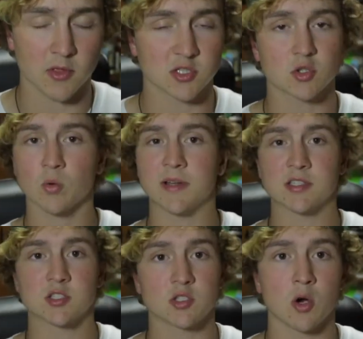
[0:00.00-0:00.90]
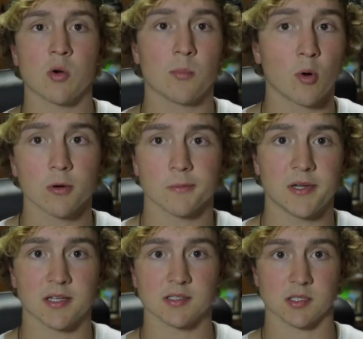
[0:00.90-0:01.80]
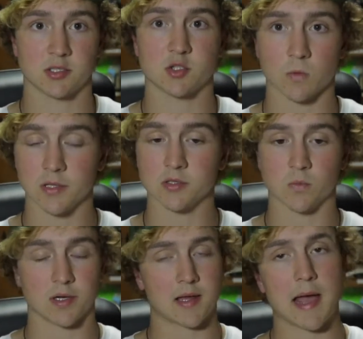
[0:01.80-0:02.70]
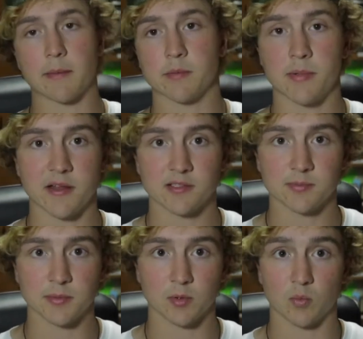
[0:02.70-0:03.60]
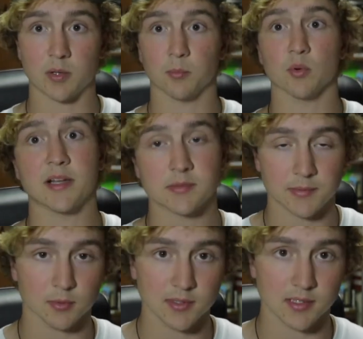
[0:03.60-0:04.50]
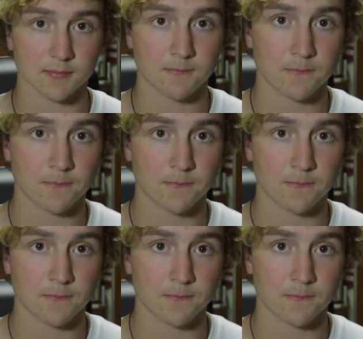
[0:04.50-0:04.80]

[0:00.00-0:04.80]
The story is so important, because a story is what captivates people, what brings people in.